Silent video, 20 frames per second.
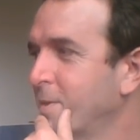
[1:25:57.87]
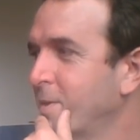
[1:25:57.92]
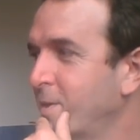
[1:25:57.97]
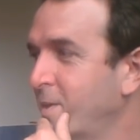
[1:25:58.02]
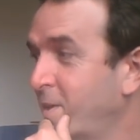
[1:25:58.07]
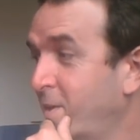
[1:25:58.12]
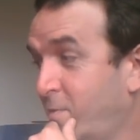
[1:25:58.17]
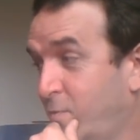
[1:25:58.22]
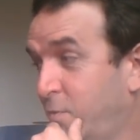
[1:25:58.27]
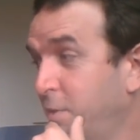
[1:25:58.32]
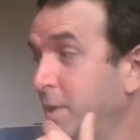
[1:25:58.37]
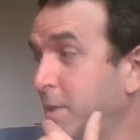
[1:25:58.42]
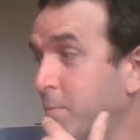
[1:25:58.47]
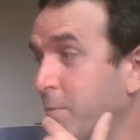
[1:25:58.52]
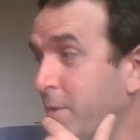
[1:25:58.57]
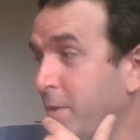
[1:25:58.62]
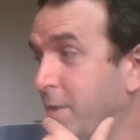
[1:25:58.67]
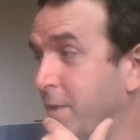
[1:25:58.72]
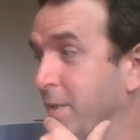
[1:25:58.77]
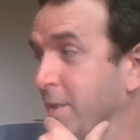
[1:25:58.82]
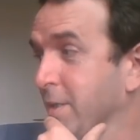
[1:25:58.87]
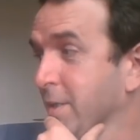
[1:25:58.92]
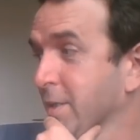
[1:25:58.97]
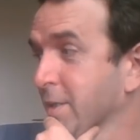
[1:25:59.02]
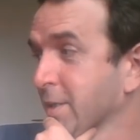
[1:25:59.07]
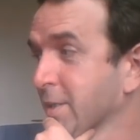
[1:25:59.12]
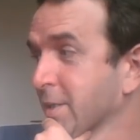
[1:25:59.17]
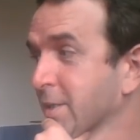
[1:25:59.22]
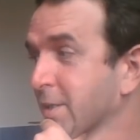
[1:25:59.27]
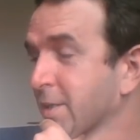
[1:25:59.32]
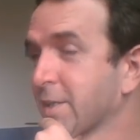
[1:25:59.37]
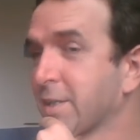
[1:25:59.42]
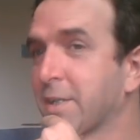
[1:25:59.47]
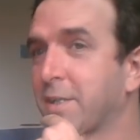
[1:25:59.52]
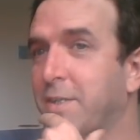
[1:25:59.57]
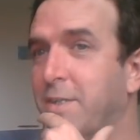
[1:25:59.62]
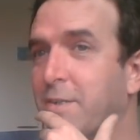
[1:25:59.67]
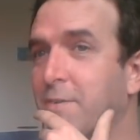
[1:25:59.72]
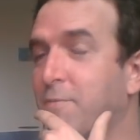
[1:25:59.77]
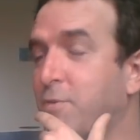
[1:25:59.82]
It's funny, wasn't it?
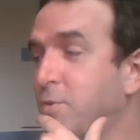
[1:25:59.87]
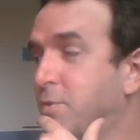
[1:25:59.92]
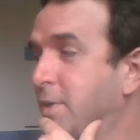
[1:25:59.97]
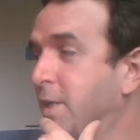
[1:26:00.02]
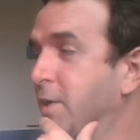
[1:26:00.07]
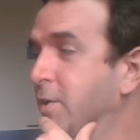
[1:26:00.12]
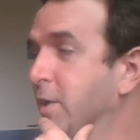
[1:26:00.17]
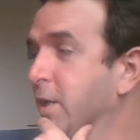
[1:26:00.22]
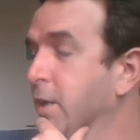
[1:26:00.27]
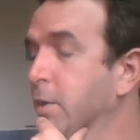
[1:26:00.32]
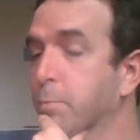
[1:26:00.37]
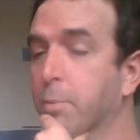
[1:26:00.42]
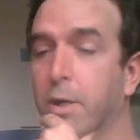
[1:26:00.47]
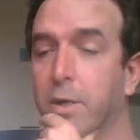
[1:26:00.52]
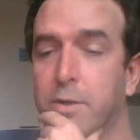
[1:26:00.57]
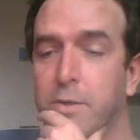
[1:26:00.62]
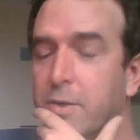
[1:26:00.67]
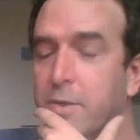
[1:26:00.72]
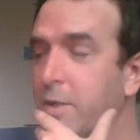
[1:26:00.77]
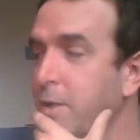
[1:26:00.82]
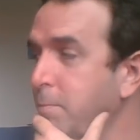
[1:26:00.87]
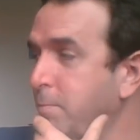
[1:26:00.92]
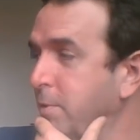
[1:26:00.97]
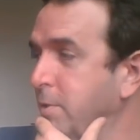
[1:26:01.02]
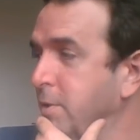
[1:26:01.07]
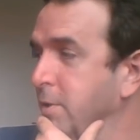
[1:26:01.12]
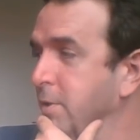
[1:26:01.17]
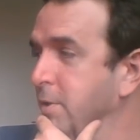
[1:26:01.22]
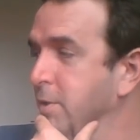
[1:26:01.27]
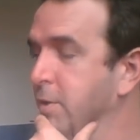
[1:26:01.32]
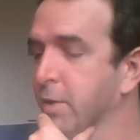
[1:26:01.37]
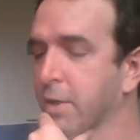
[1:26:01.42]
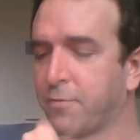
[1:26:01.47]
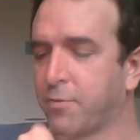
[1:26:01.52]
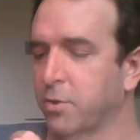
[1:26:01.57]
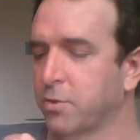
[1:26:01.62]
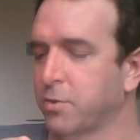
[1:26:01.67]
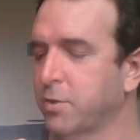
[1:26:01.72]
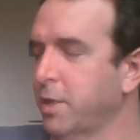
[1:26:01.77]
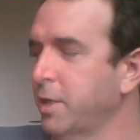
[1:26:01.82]
If you say you're Harry Potter, if
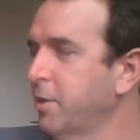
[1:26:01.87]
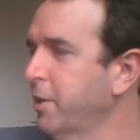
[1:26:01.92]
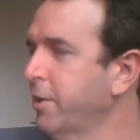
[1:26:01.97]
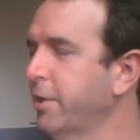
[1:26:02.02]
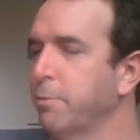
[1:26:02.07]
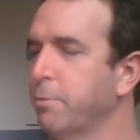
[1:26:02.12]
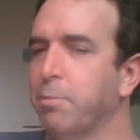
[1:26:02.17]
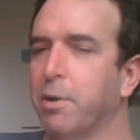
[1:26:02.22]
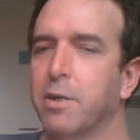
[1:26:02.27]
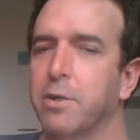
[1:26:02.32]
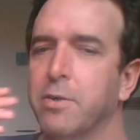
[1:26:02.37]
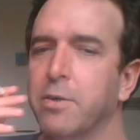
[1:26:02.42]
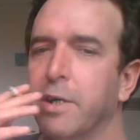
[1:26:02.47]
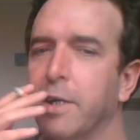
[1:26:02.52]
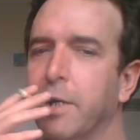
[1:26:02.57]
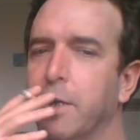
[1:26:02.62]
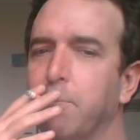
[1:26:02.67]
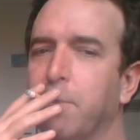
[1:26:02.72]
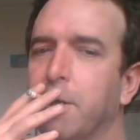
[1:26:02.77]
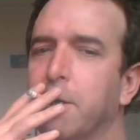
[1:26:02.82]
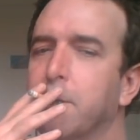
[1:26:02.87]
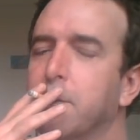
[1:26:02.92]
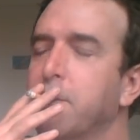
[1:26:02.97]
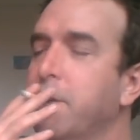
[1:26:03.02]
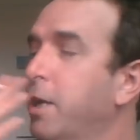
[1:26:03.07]
you say you're Harry Potter, you're Harry Potter.